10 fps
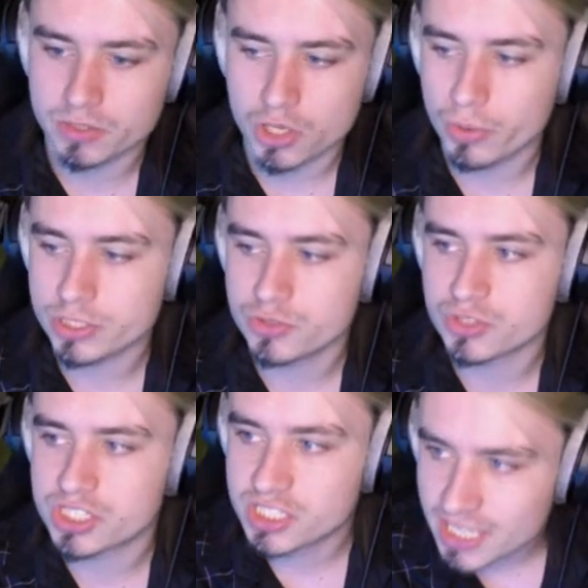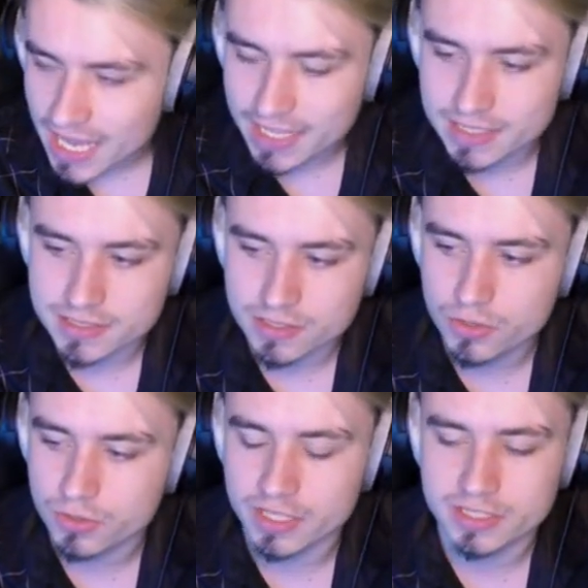And there's always new skins and
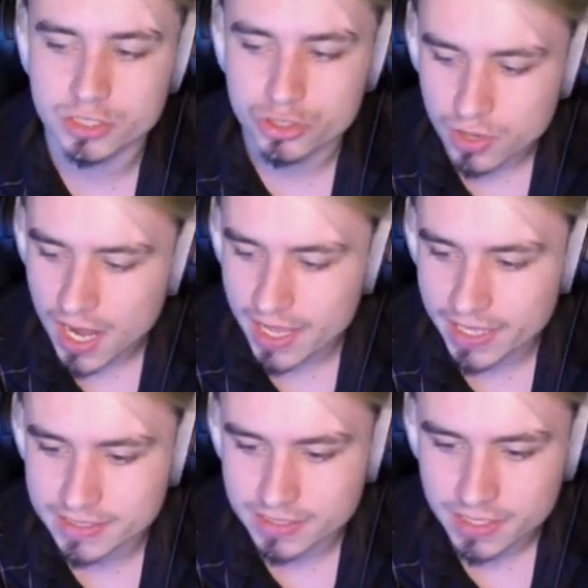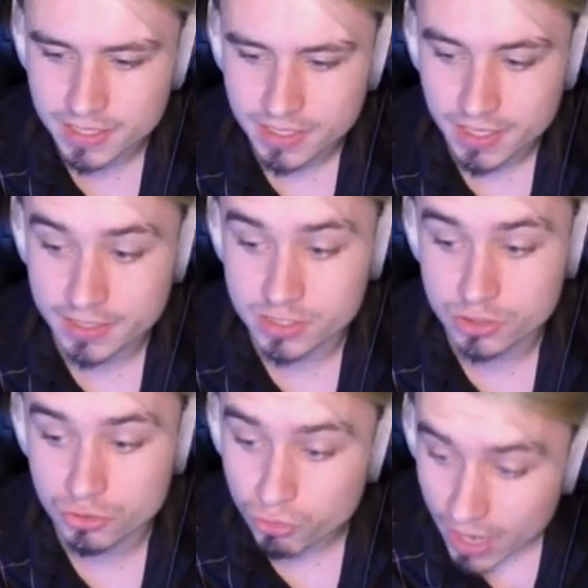new things to try. It's, it's
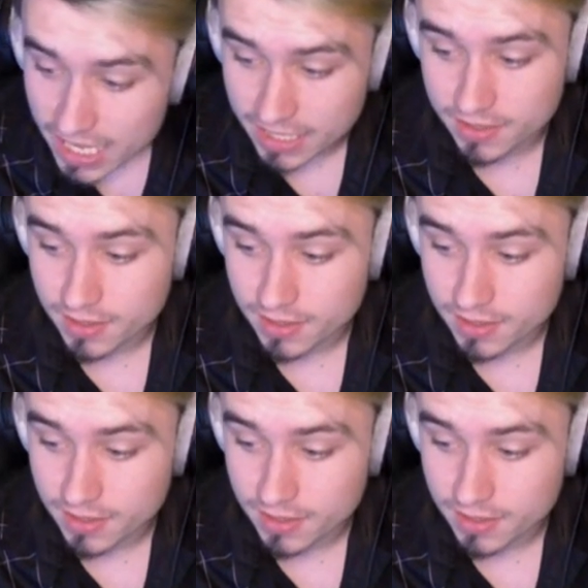great.